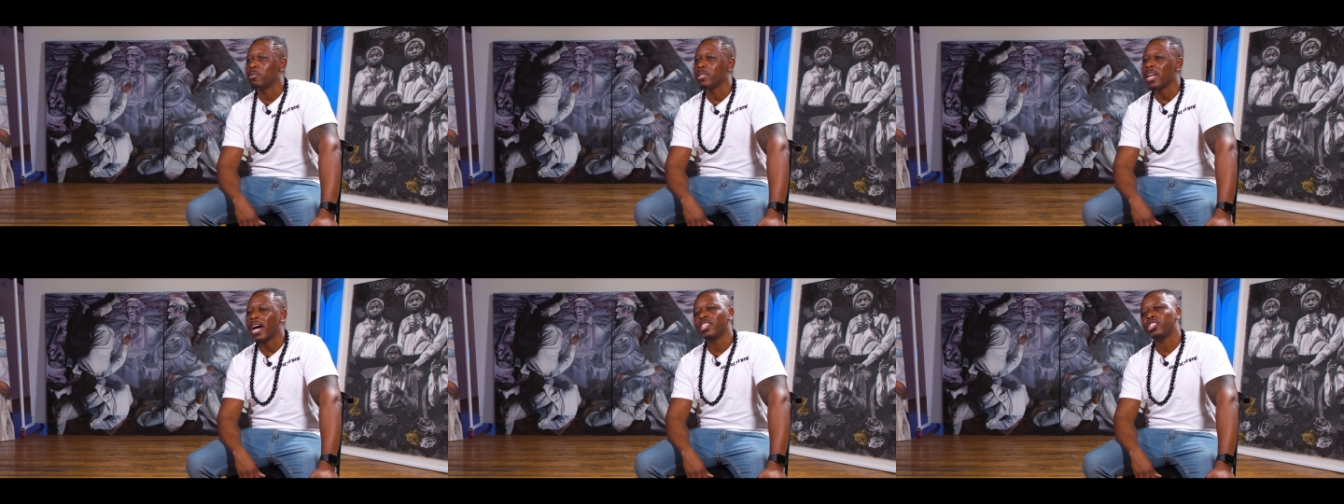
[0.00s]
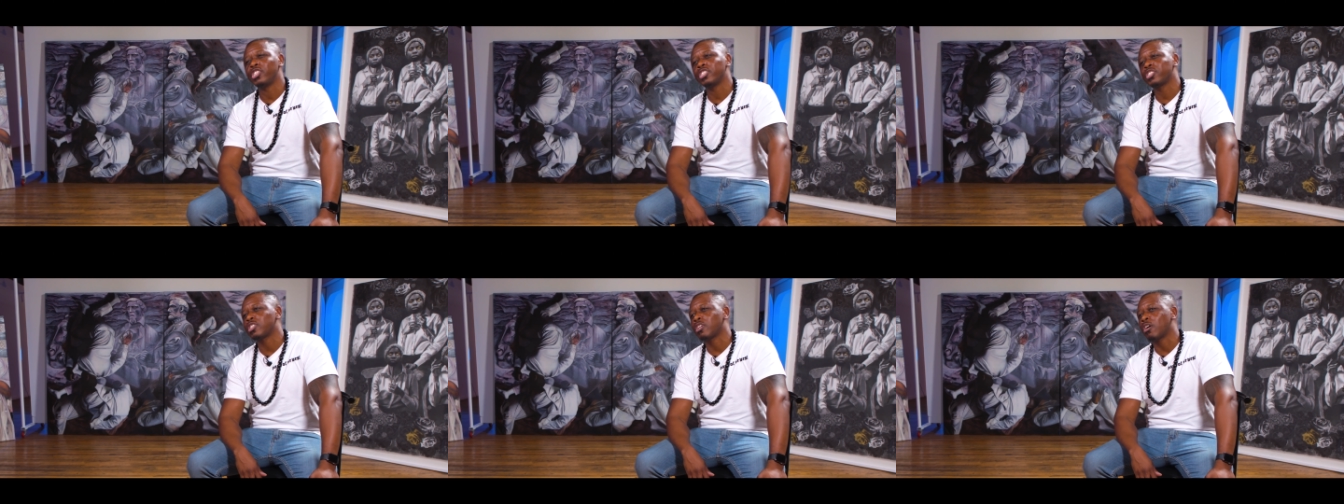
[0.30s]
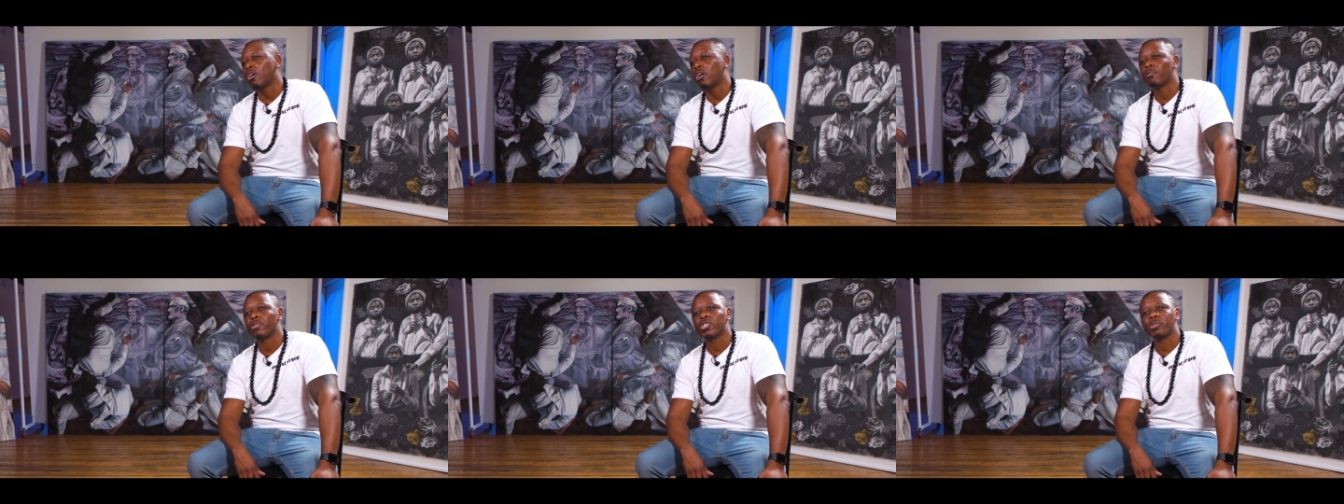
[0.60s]
not just to
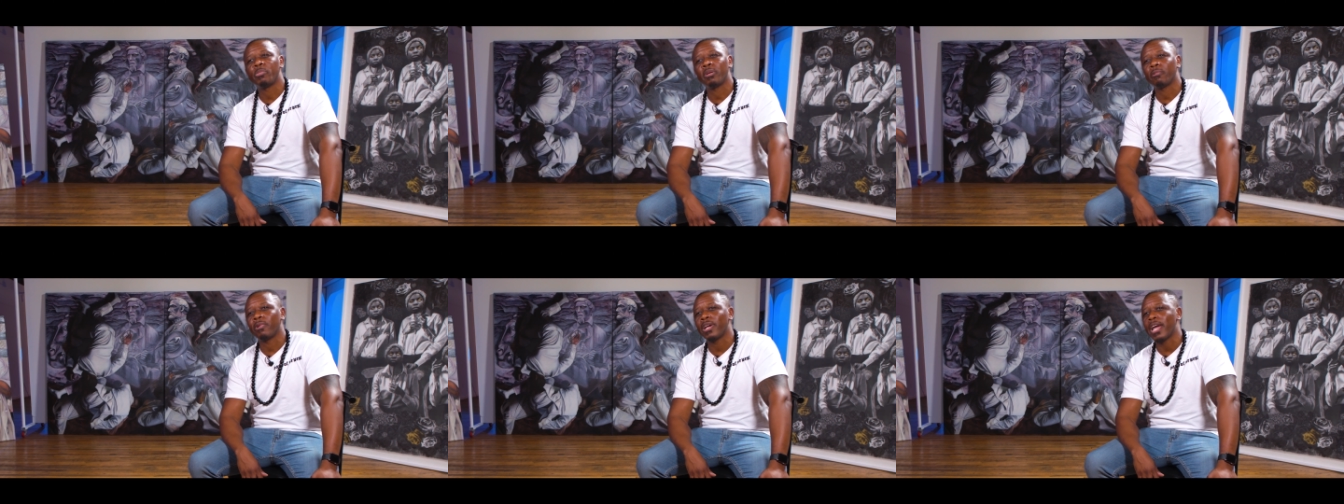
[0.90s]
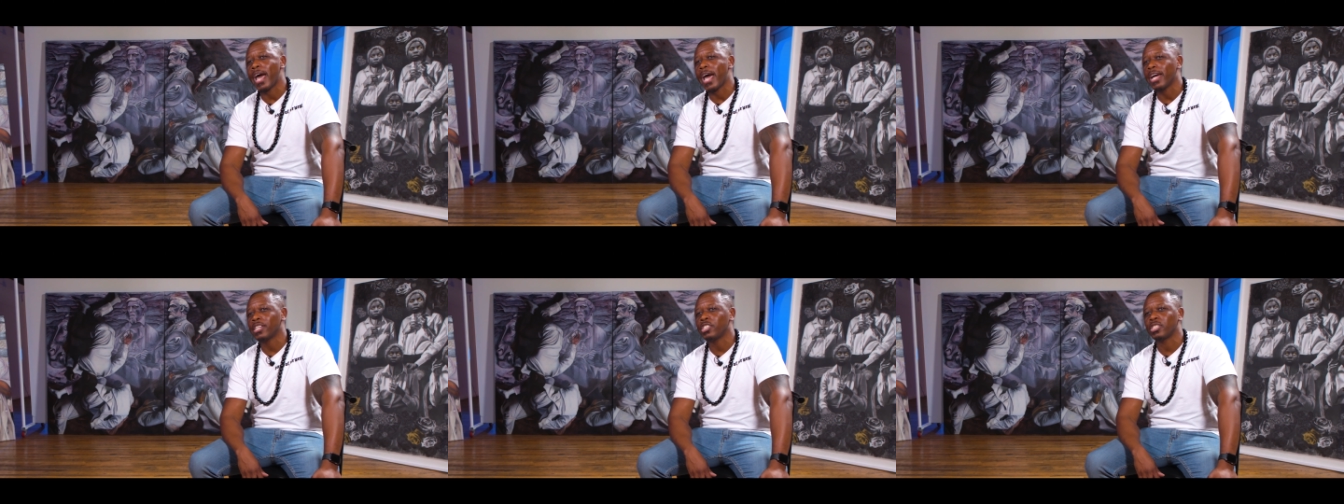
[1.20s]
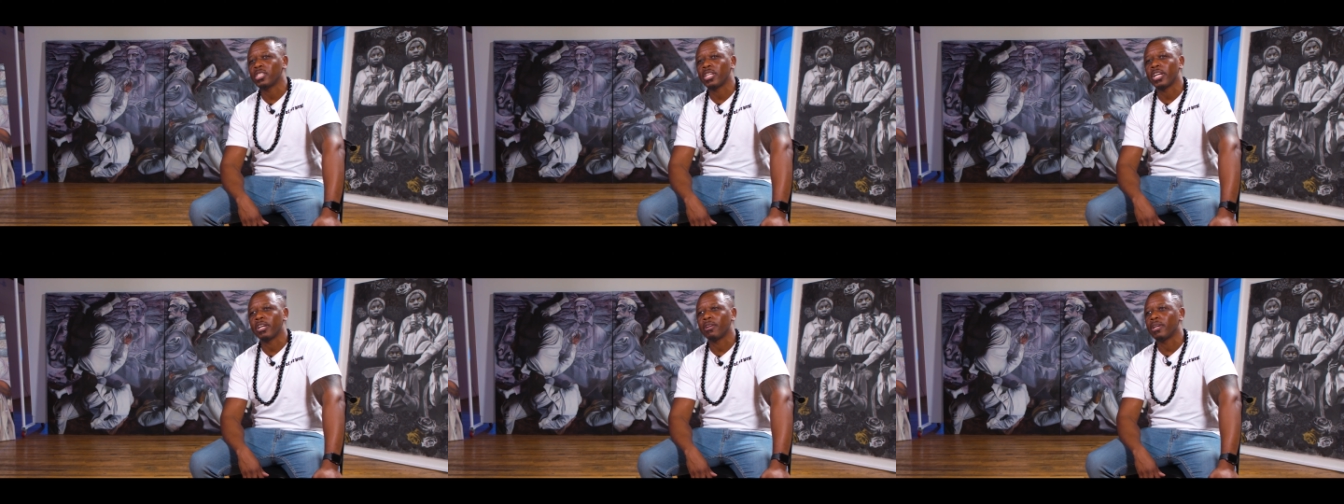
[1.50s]
always be
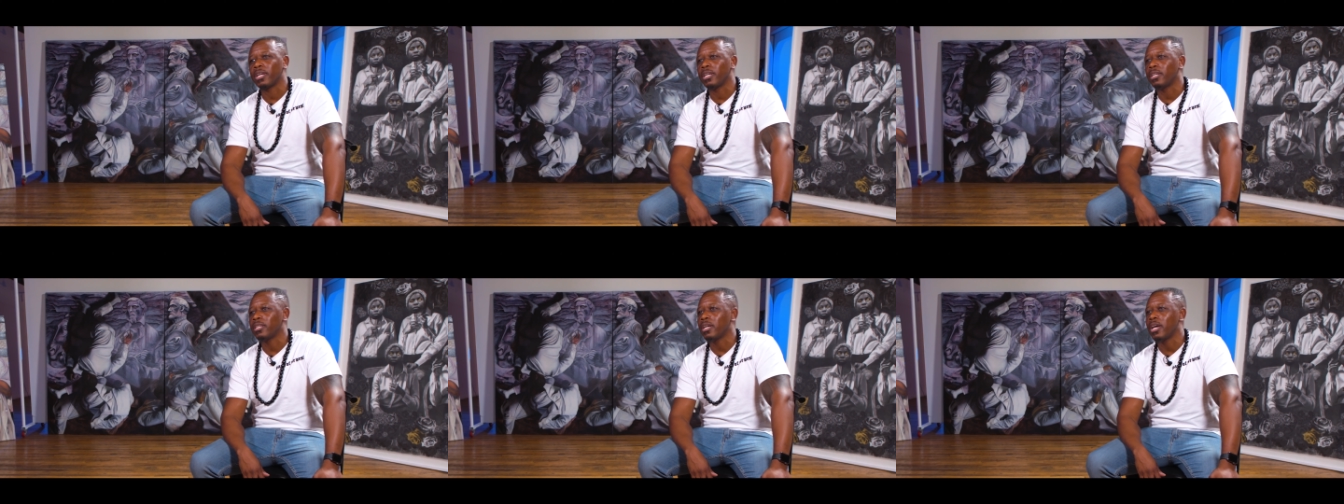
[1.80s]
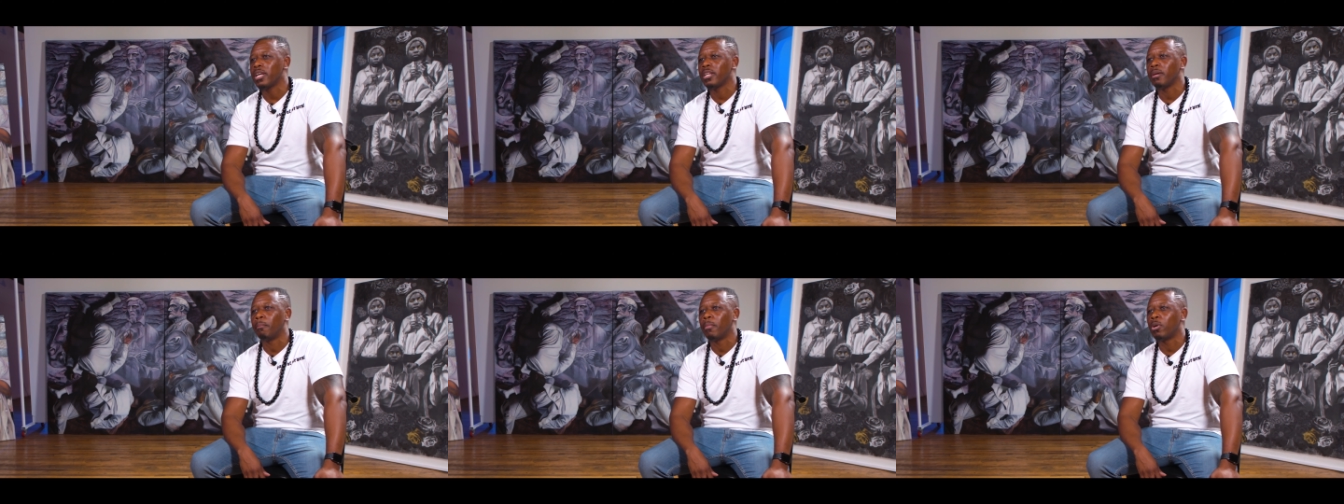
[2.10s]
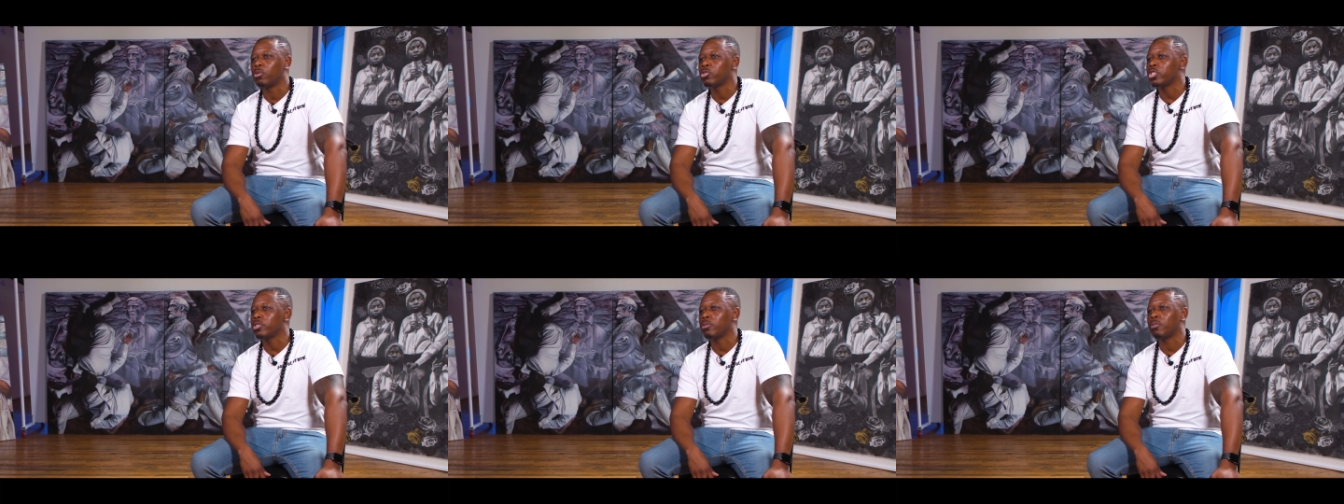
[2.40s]
reactionary and
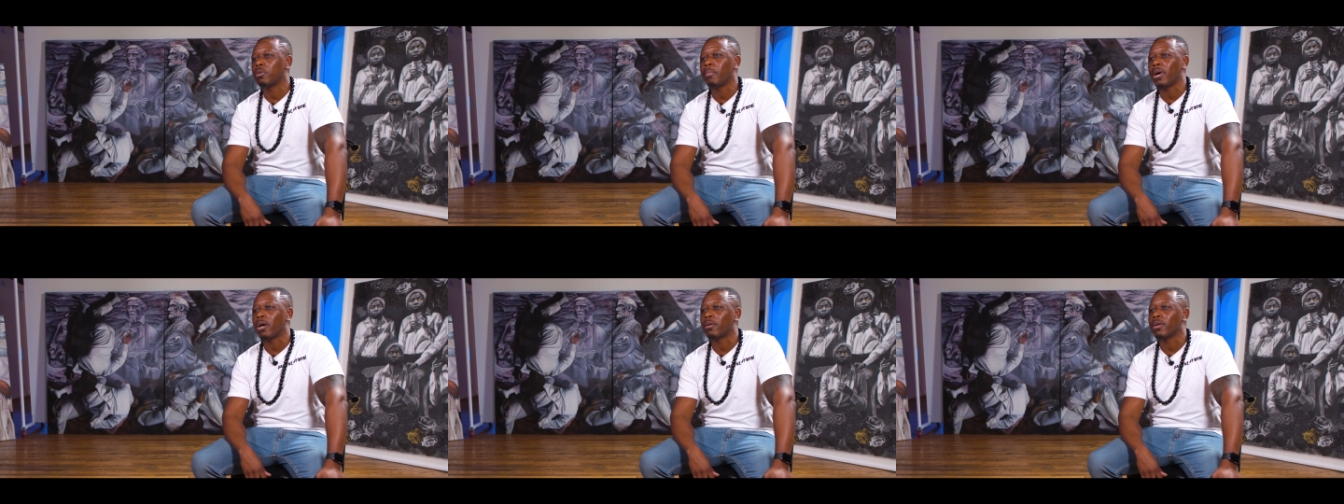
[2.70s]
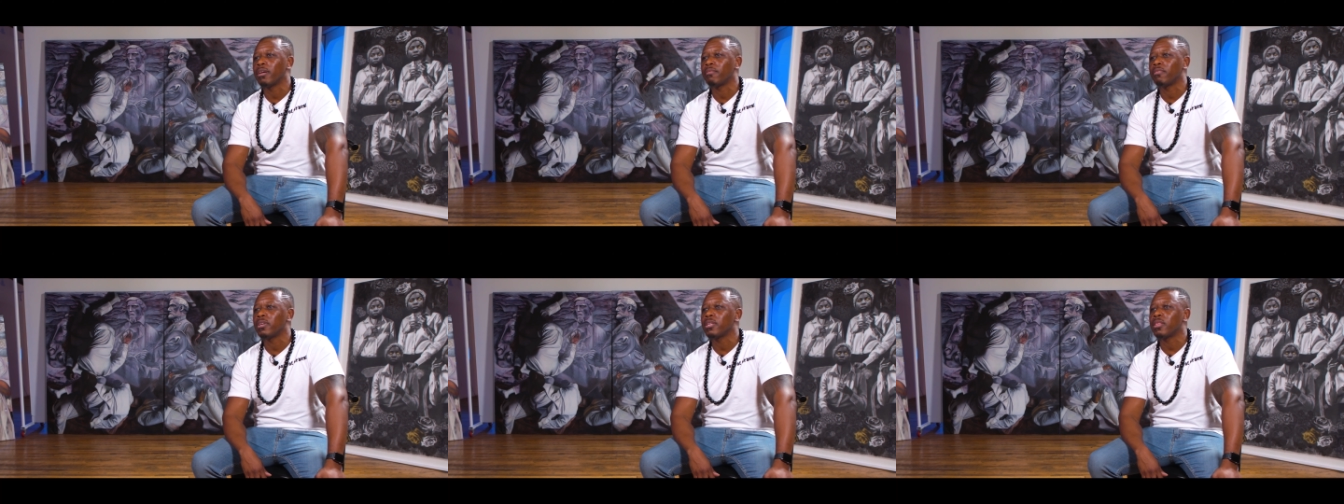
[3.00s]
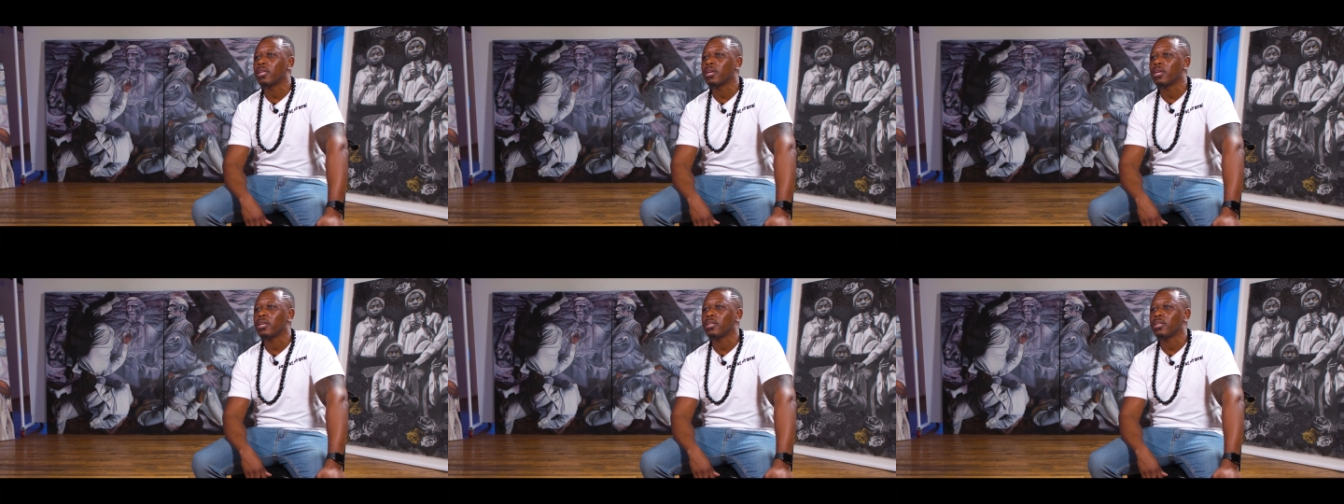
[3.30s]
emotional about everything.